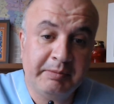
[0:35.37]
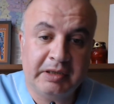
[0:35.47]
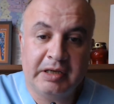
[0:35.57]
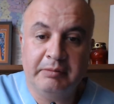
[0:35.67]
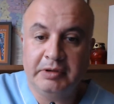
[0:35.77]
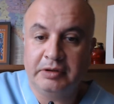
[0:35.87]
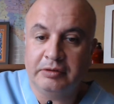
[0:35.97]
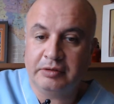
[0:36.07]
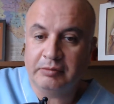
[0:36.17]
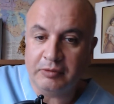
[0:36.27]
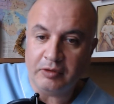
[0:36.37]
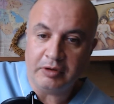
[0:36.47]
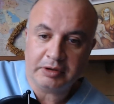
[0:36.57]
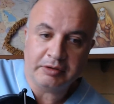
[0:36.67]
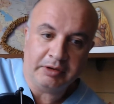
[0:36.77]
can be due to
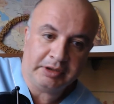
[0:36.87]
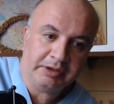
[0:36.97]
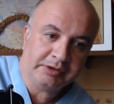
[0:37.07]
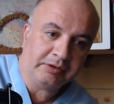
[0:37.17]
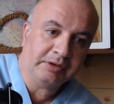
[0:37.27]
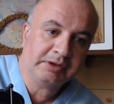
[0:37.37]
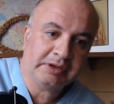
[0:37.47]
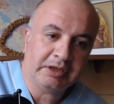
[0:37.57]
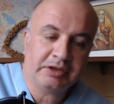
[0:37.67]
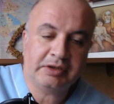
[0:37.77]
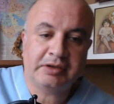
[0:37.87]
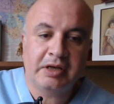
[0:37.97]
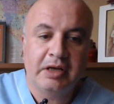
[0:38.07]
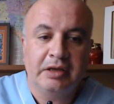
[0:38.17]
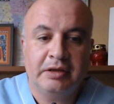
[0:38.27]
more chronic disorders such as
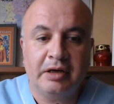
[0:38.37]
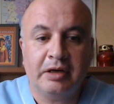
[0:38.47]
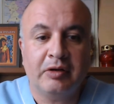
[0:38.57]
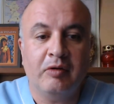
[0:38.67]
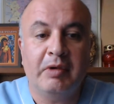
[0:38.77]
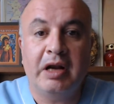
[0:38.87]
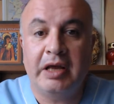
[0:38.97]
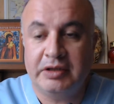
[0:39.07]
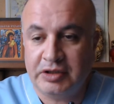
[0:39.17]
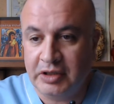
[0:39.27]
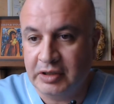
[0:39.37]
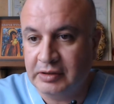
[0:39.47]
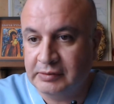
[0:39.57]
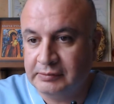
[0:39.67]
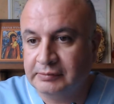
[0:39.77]
tracheomalacia.
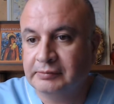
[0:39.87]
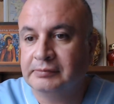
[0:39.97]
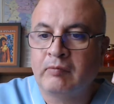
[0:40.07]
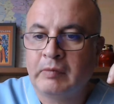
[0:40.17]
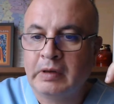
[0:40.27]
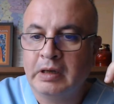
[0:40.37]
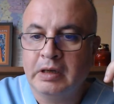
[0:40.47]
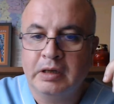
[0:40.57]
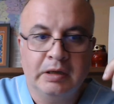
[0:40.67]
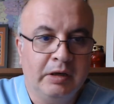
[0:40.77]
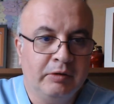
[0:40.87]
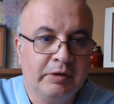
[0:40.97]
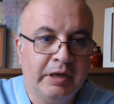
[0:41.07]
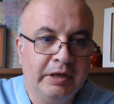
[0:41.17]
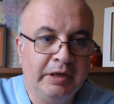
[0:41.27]
You
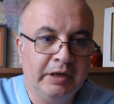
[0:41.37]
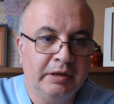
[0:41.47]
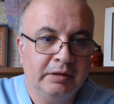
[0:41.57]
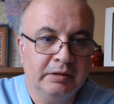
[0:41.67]
can hear.